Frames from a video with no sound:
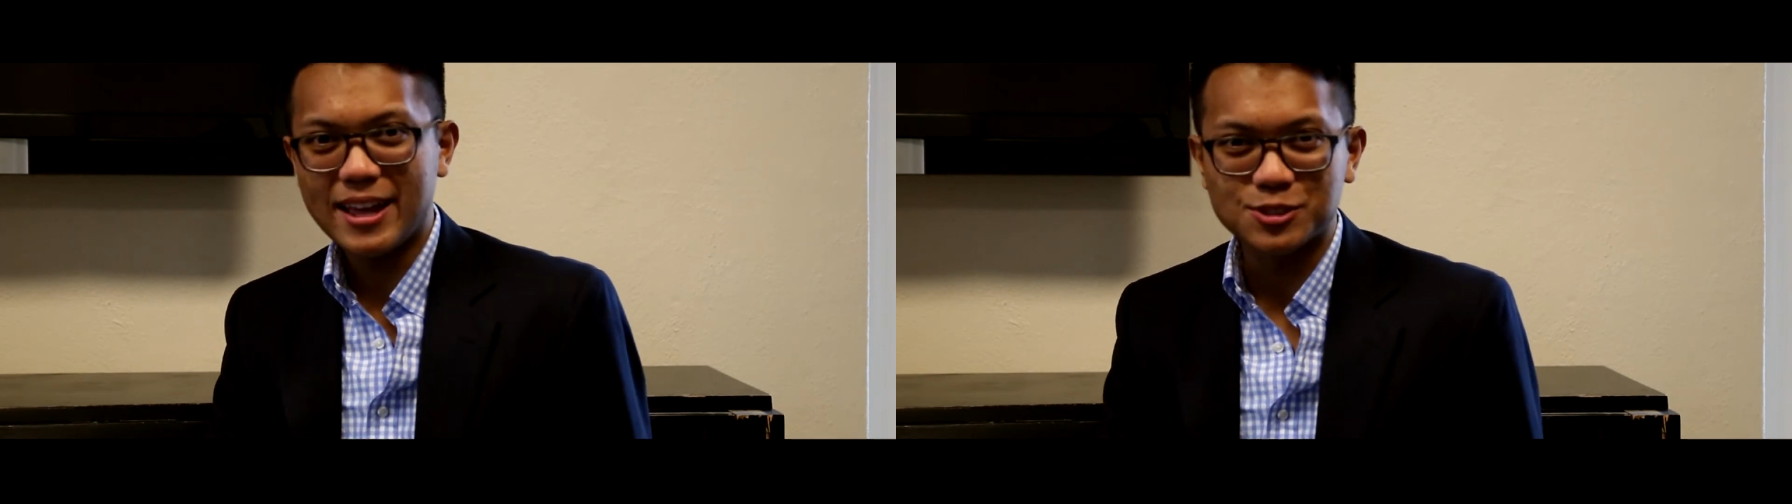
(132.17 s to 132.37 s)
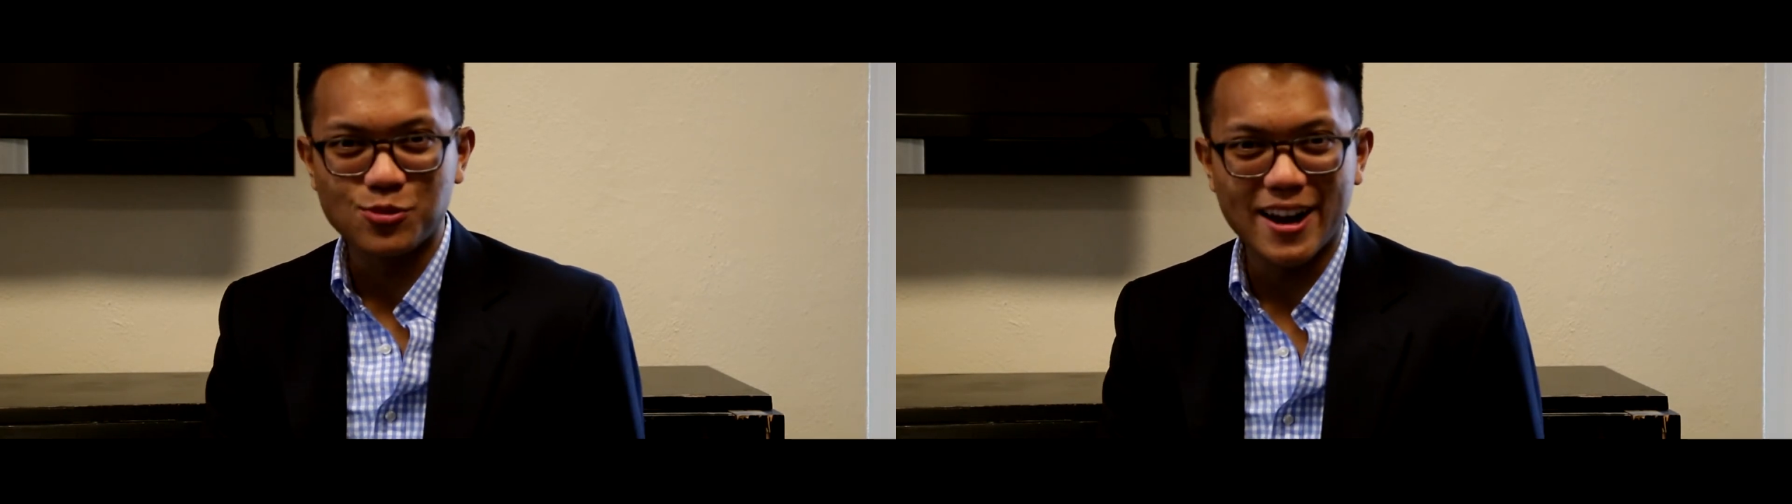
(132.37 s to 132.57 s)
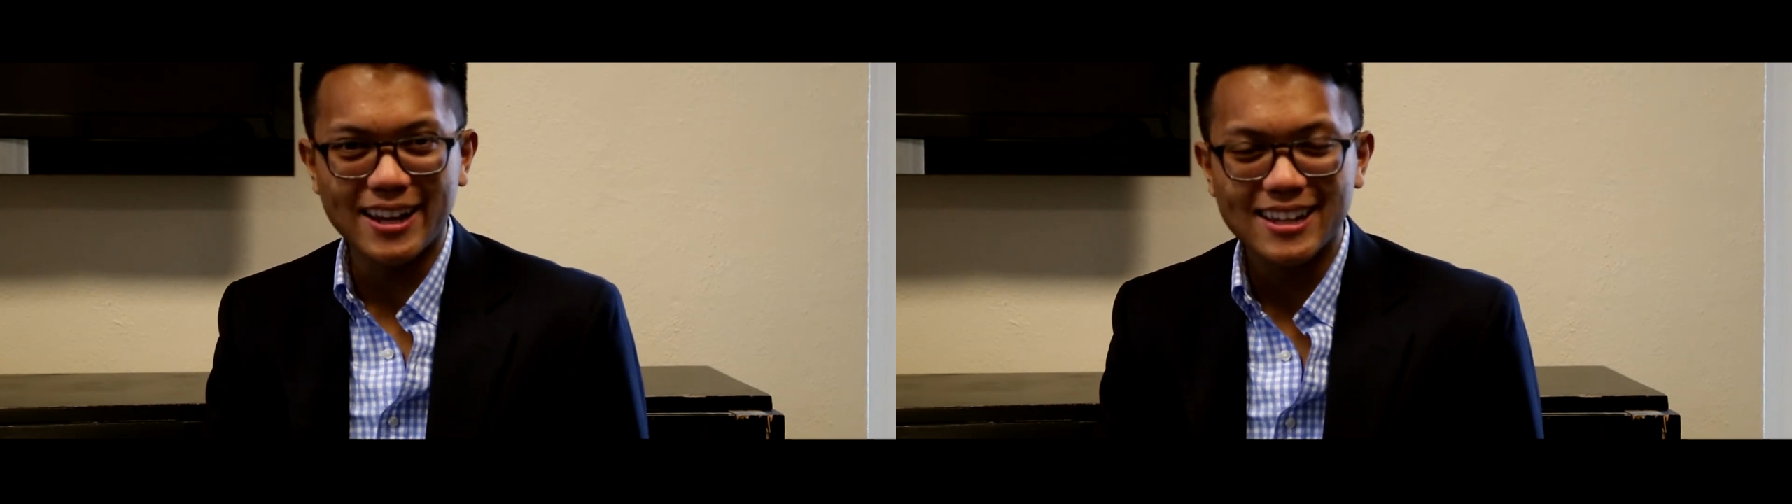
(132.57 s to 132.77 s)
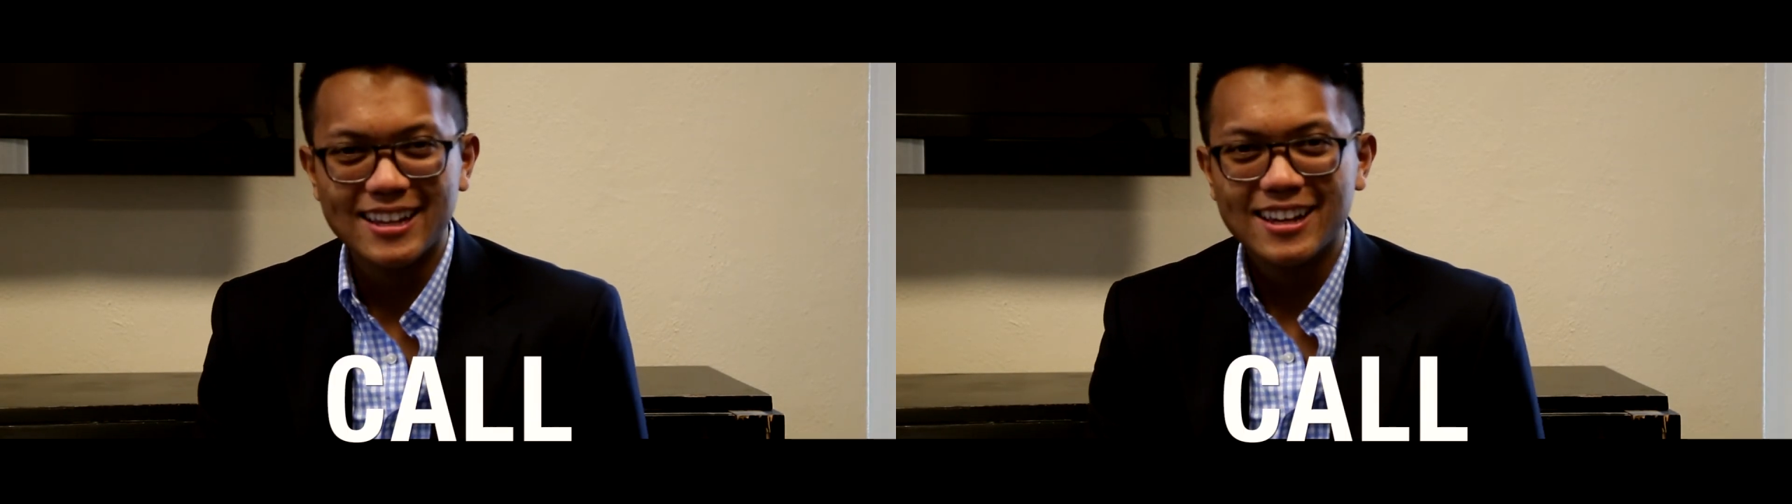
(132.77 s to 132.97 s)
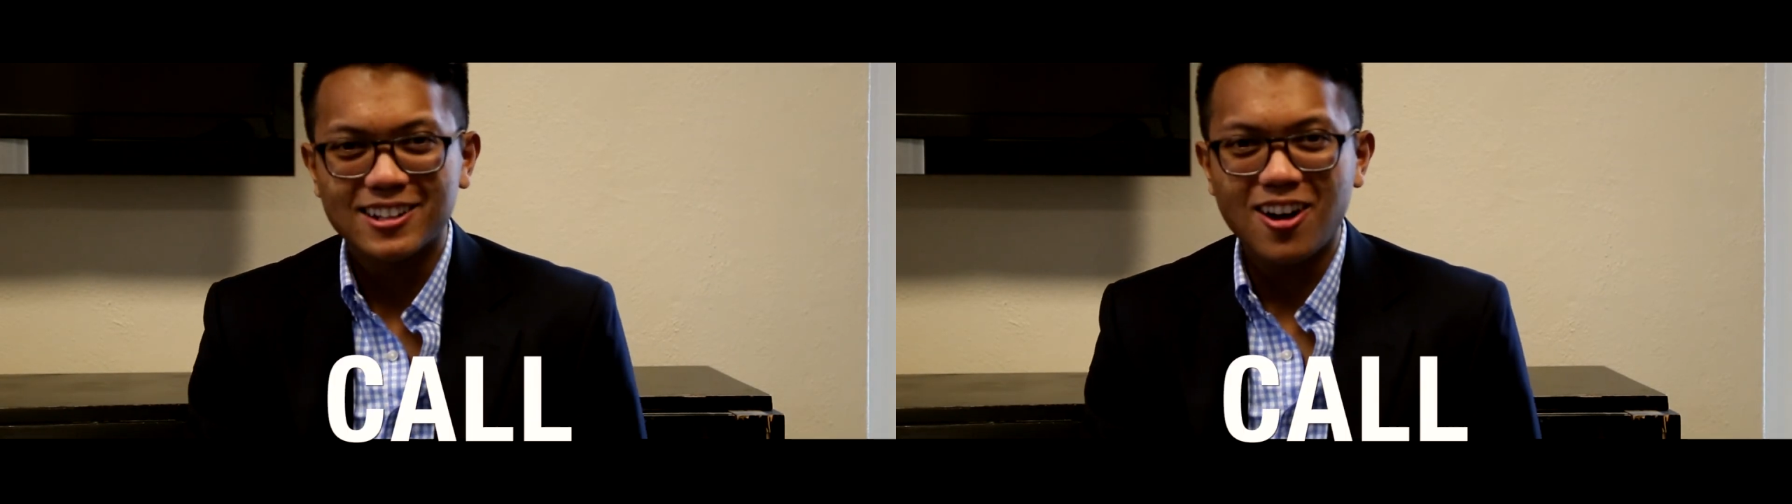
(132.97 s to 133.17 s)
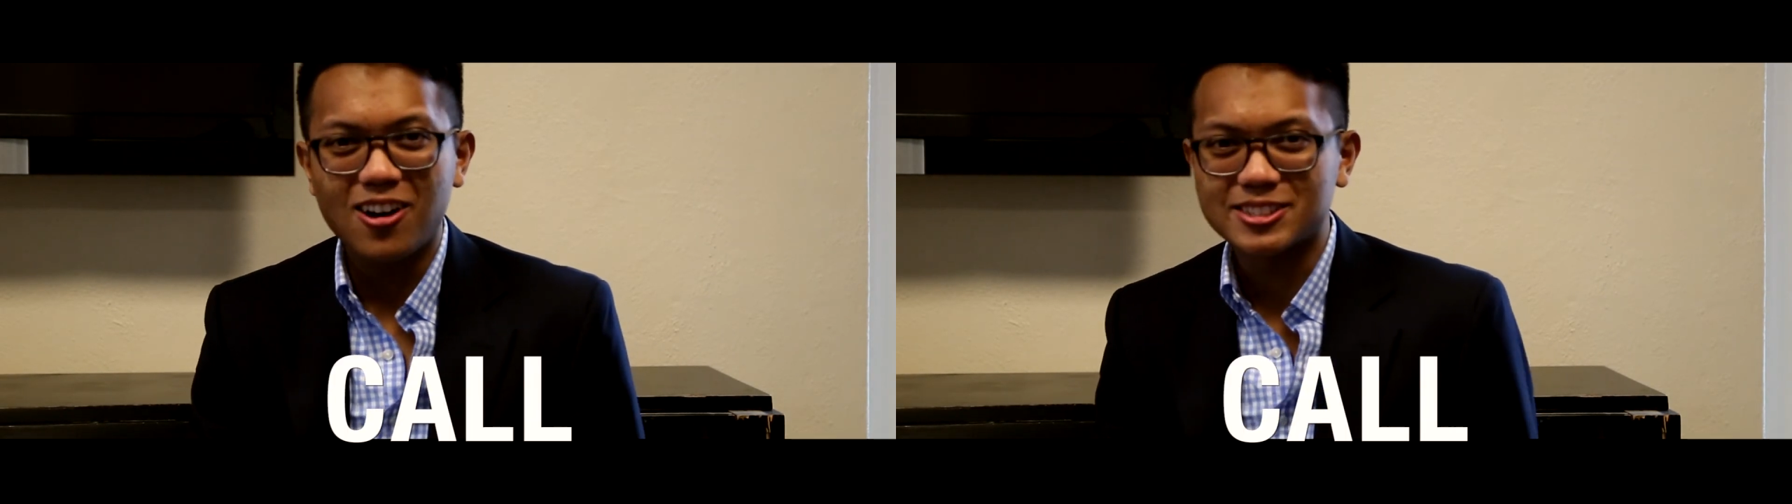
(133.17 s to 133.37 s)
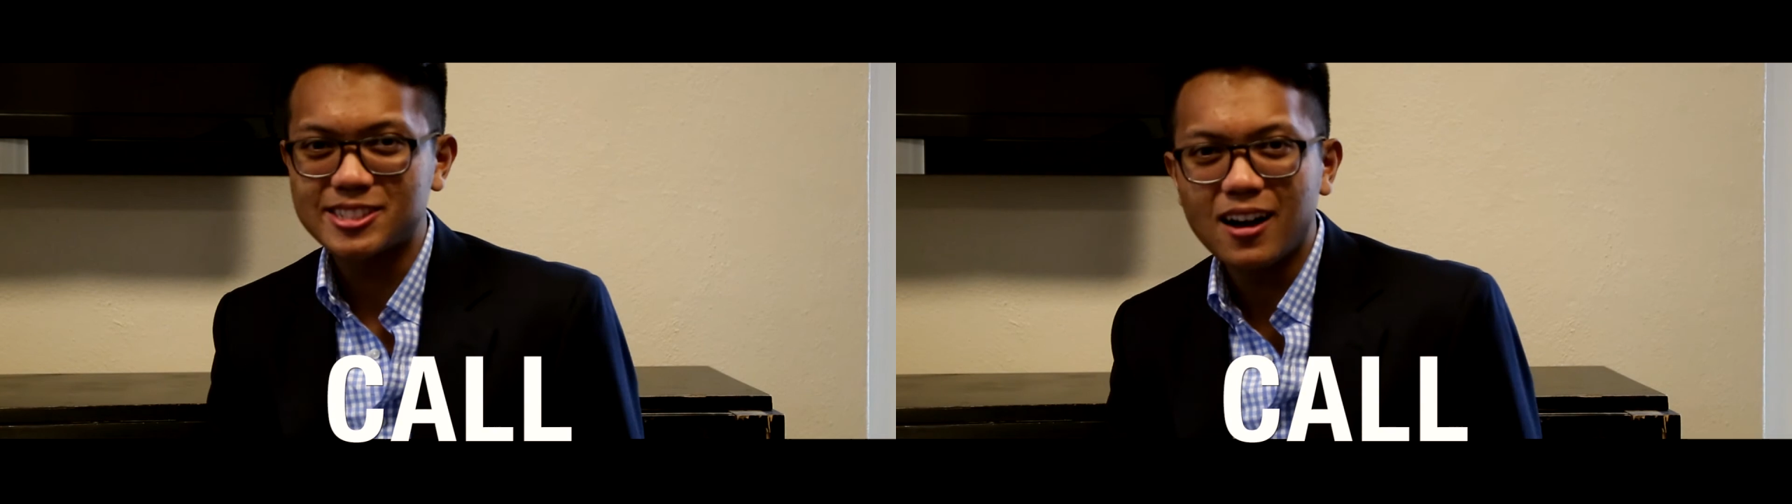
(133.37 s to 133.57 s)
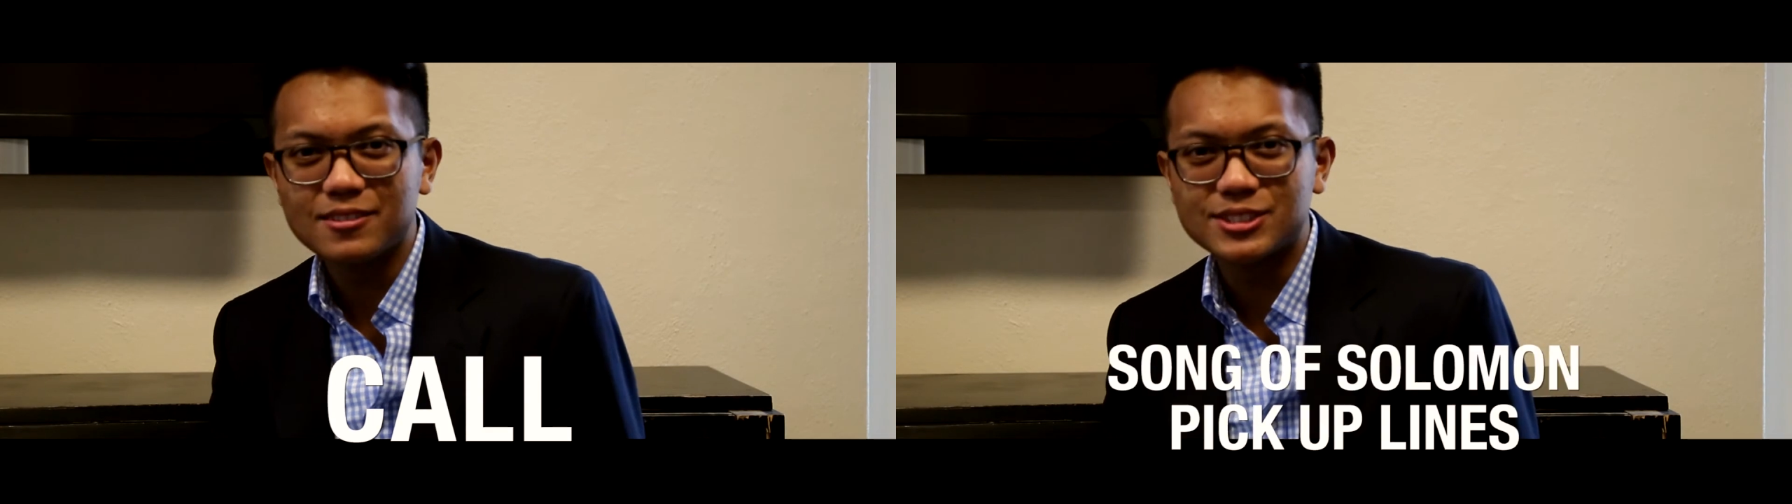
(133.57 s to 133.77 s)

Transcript: That's right, Call Song